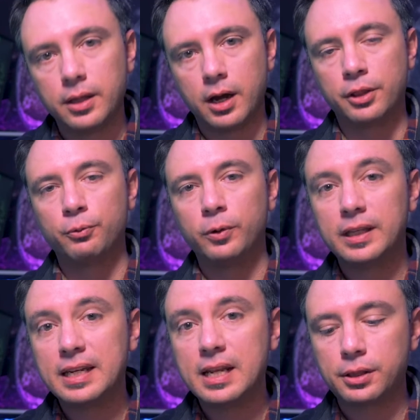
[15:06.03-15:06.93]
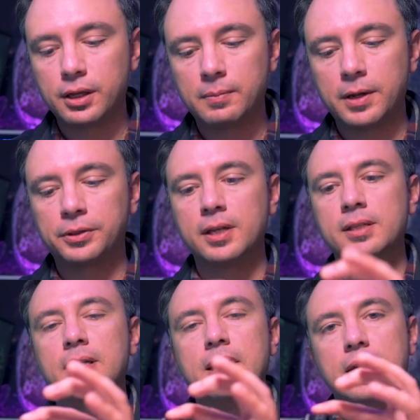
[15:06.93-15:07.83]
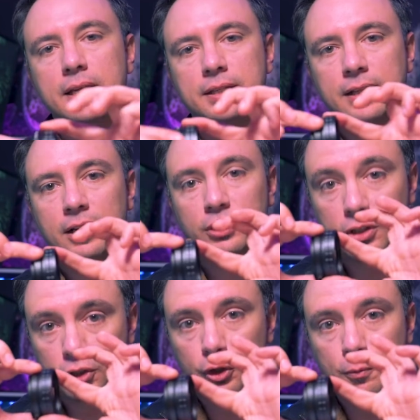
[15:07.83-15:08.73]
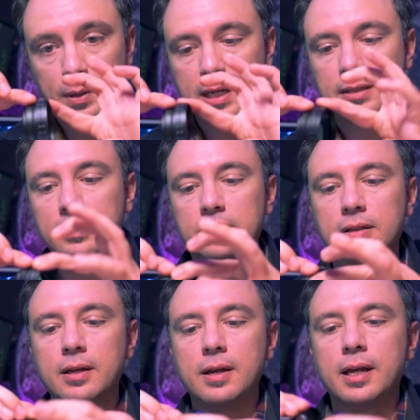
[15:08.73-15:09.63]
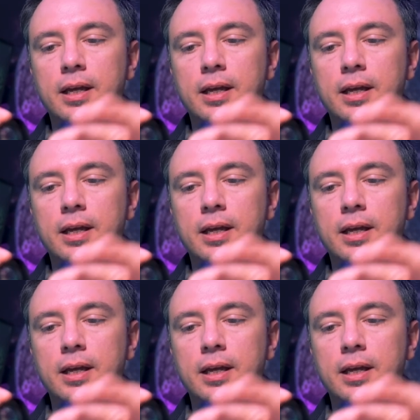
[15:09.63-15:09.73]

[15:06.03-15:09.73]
Other really neat thing about this is it's actually two pieces.